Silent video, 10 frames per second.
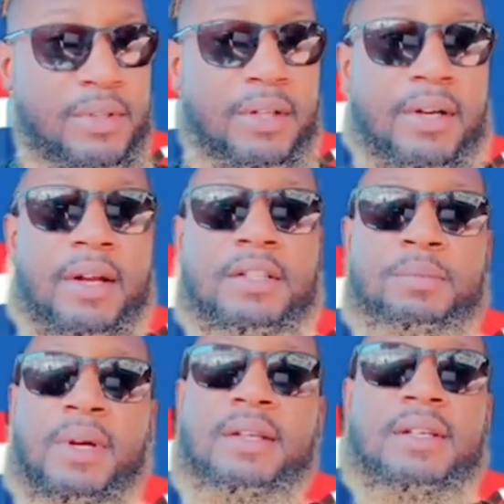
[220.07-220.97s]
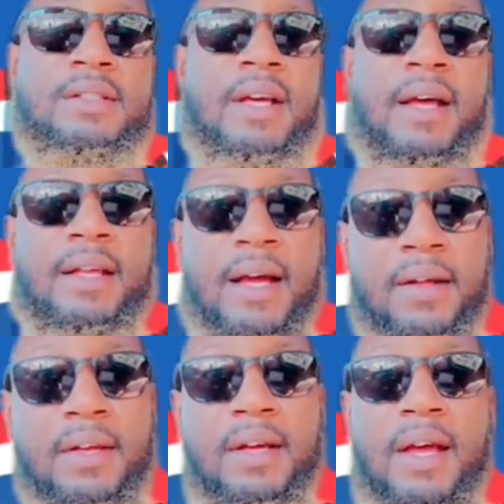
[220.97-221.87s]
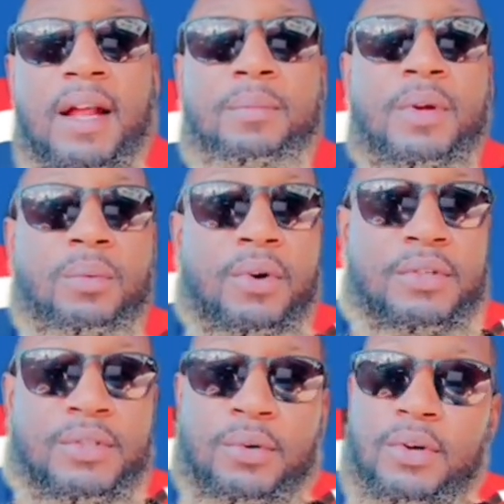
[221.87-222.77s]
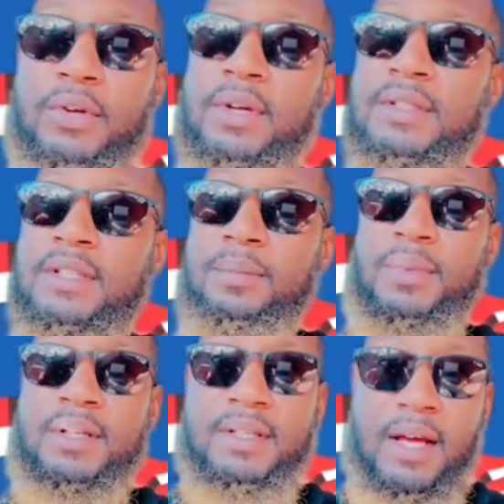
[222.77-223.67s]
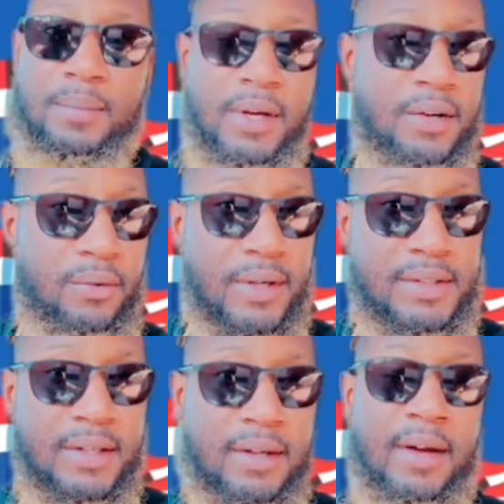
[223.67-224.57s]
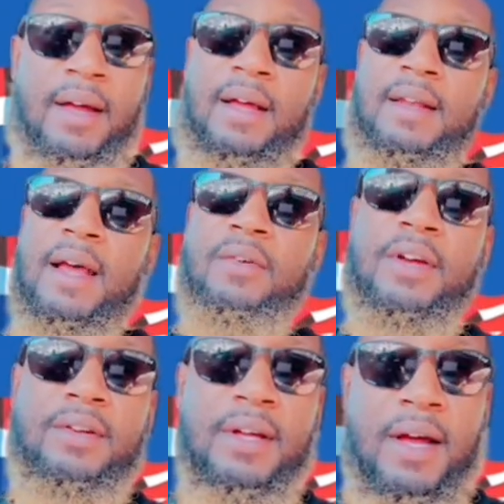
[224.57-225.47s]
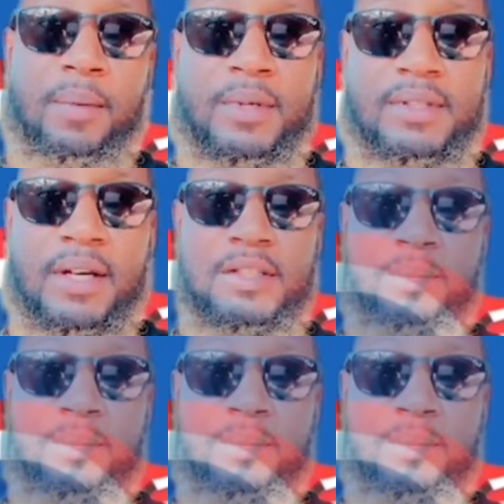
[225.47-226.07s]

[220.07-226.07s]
in there that explains exactly how the Academy works, or you can simply type interested down here in the comment section